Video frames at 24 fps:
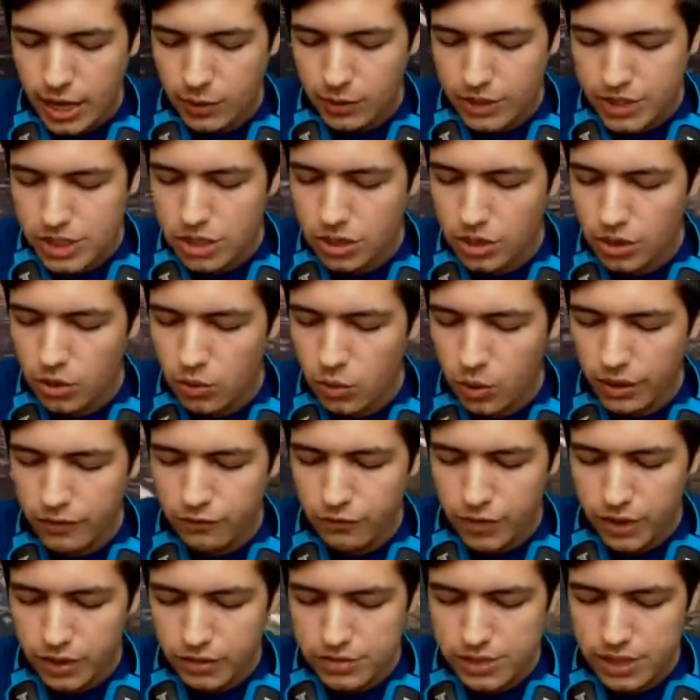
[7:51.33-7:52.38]
which look quite
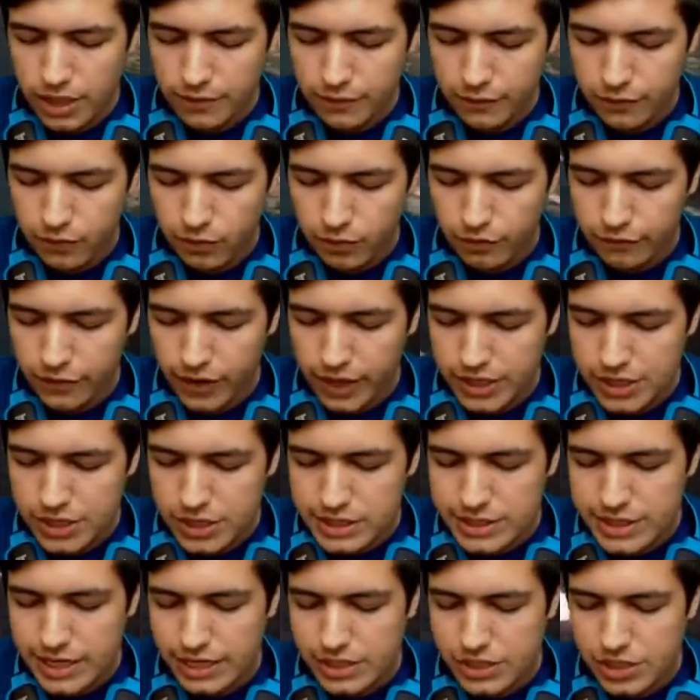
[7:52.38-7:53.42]
real-time
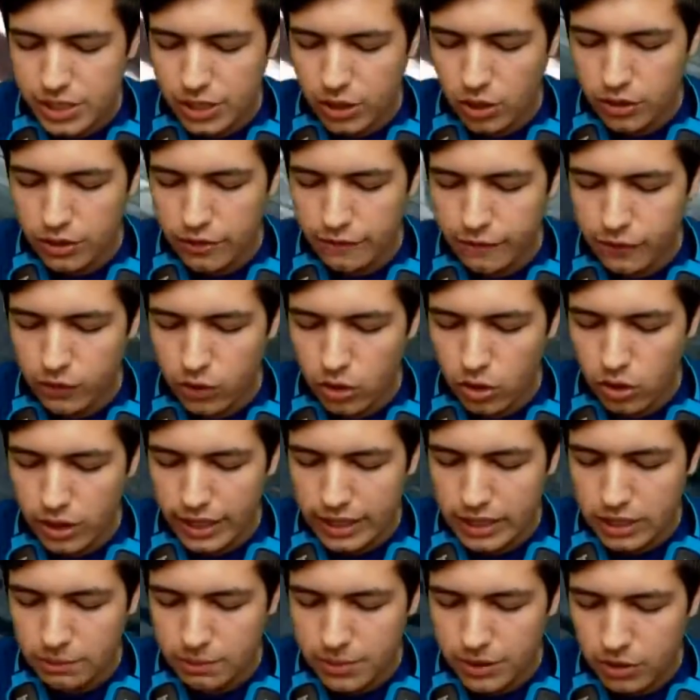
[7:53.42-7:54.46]
reflections actually on the floor.
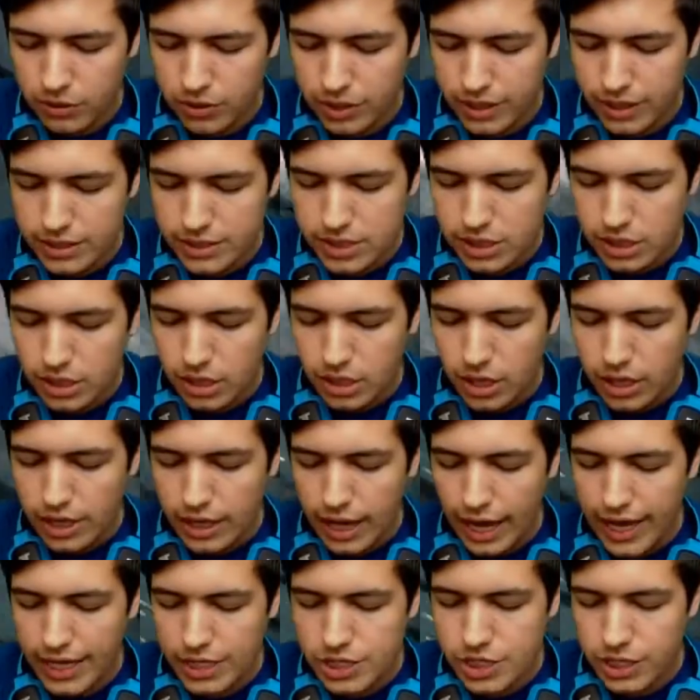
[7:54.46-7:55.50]
Like the buildings
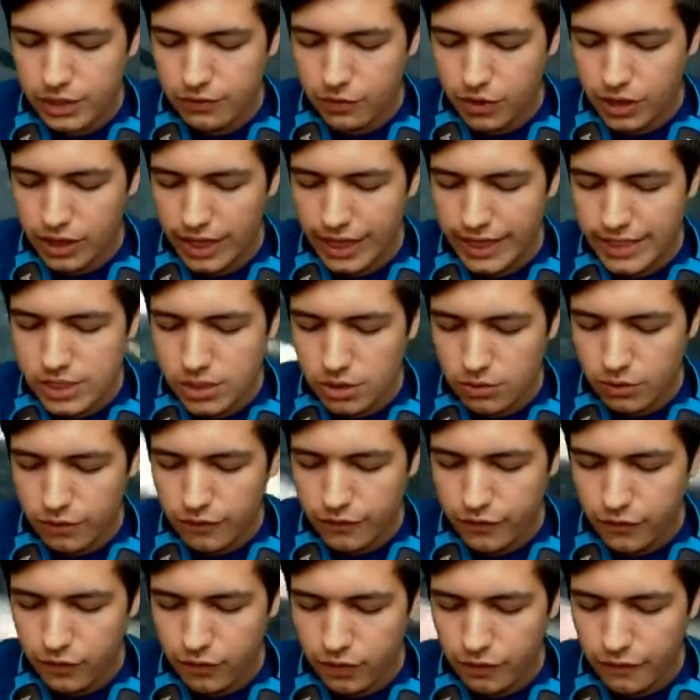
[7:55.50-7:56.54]
actually relate to the
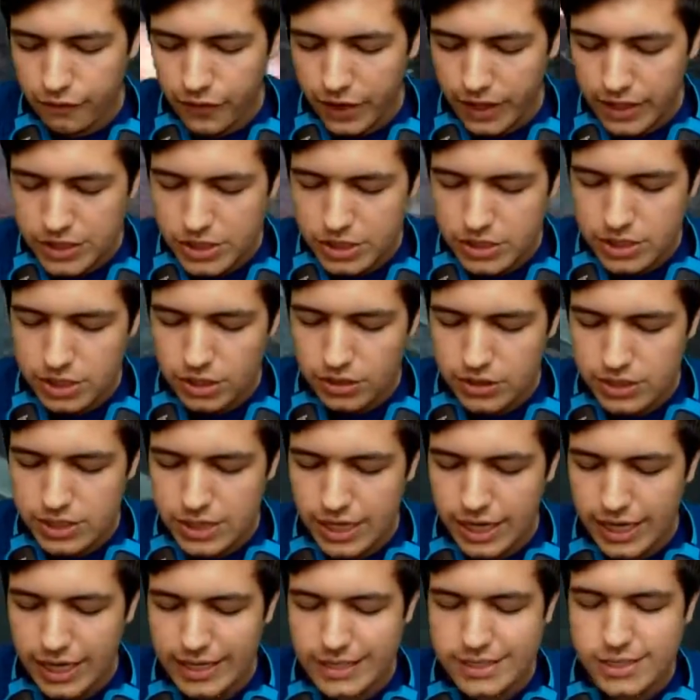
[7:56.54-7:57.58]
reflections that you're
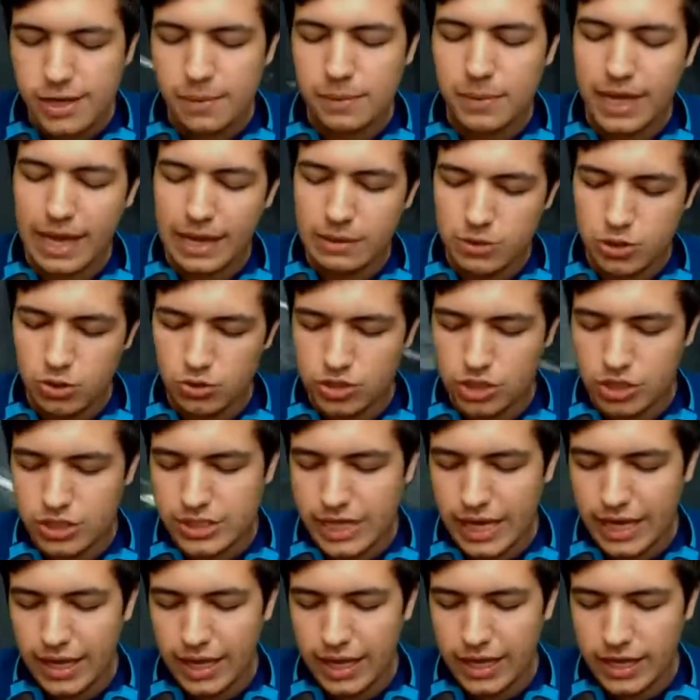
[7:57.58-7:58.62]
seeing. In some games you'll
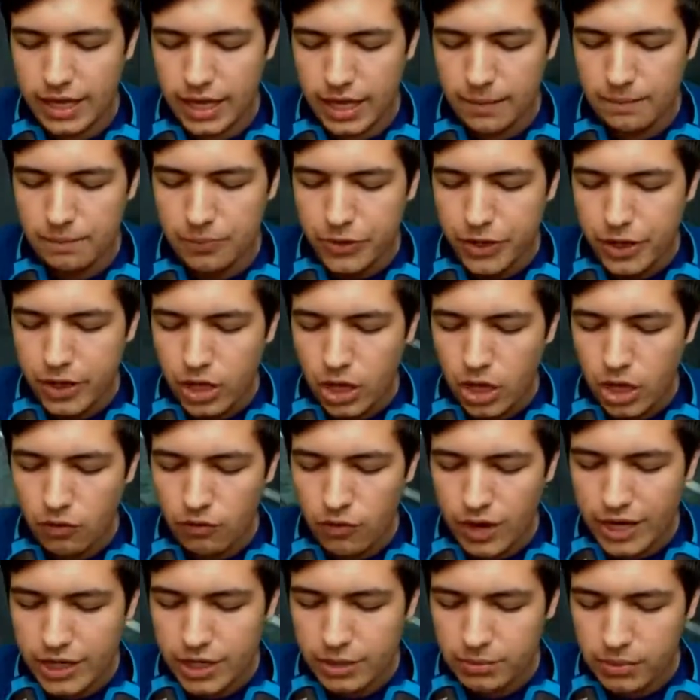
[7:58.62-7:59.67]
just get like a
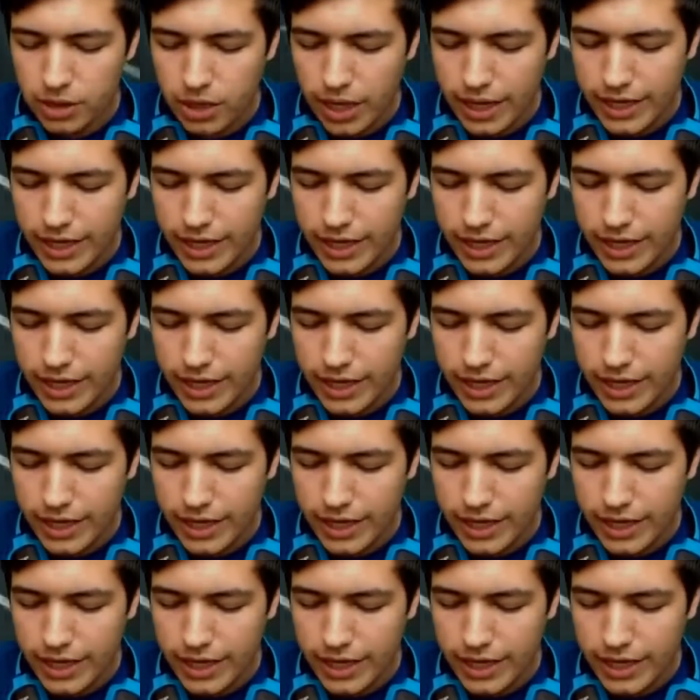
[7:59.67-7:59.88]
random